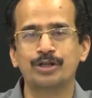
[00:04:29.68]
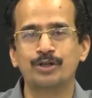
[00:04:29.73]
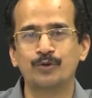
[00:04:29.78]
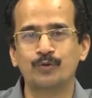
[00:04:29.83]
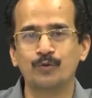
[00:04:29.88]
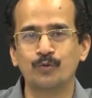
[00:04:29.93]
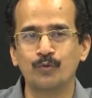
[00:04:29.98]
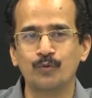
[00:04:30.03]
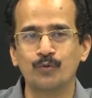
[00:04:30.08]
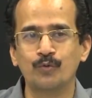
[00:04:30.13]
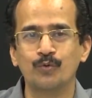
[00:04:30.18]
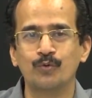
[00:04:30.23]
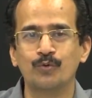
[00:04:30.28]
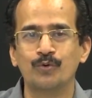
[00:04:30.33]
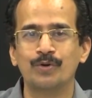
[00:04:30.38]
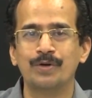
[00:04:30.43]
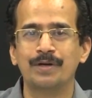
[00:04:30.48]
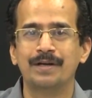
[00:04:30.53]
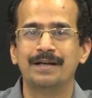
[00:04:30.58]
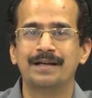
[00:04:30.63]
Now, Bosch
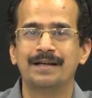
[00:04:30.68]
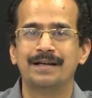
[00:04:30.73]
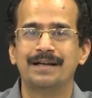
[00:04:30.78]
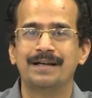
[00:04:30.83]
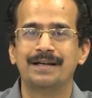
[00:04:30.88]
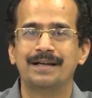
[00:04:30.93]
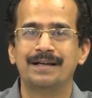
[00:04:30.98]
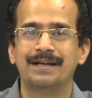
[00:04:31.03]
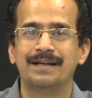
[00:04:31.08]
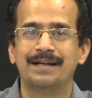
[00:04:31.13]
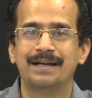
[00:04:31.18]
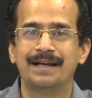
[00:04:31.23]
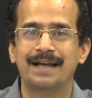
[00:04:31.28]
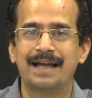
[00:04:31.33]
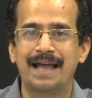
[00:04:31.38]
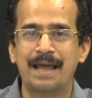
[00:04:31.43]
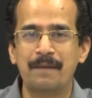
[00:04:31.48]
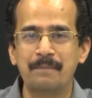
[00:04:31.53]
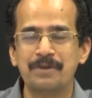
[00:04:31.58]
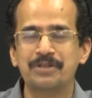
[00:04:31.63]
India unit,
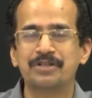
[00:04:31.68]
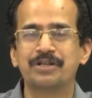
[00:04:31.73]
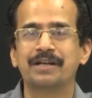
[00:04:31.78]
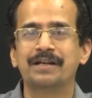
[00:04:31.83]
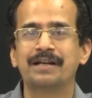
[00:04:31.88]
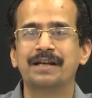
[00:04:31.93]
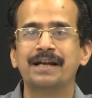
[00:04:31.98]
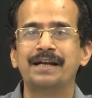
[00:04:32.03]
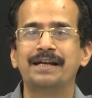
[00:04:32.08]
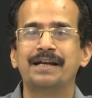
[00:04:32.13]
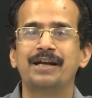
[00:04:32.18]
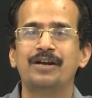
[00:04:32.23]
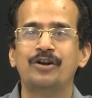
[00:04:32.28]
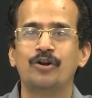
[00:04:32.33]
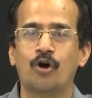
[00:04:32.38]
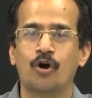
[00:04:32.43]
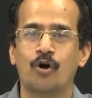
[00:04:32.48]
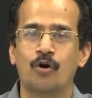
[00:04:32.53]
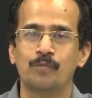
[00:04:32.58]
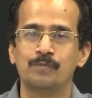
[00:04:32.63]
R and D unit, which
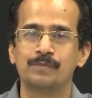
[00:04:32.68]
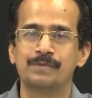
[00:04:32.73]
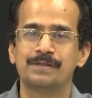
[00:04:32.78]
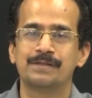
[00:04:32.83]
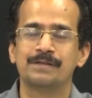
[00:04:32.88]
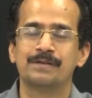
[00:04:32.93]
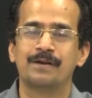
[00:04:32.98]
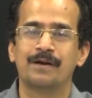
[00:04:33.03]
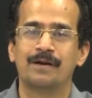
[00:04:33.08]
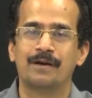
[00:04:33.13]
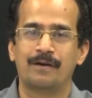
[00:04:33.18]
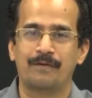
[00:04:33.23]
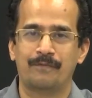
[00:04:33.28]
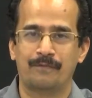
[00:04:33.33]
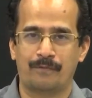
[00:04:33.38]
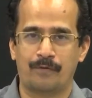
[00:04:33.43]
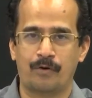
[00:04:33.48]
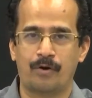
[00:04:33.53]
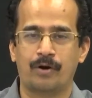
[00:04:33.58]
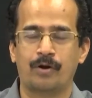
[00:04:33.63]
was relatively
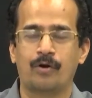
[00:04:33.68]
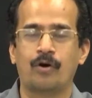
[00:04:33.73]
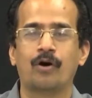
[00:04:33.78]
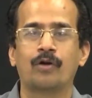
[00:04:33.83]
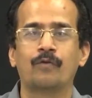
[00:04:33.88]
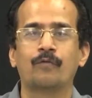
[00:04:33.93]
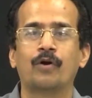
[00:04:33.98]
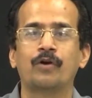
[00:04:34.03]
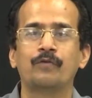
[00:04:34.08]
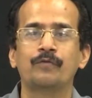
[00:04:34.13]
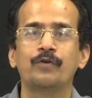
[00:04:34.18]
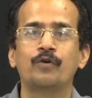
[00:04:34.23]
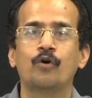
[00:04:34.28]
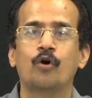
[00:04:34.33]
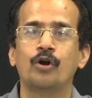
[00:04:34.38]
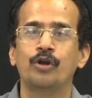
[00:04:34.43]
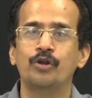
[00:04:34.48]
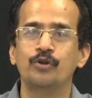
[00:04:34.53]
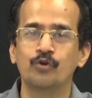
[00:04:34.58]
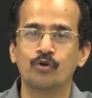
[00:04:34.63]
smaller in
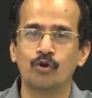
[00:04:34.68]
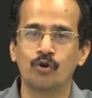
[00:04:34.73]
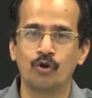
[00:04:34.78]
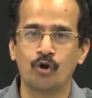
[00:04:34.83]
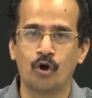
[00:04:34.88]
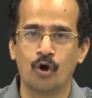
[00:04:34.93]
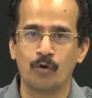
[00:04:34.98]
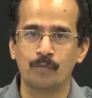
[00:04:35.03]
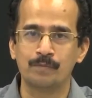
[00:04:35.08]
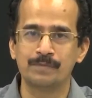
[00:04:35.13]
comparison to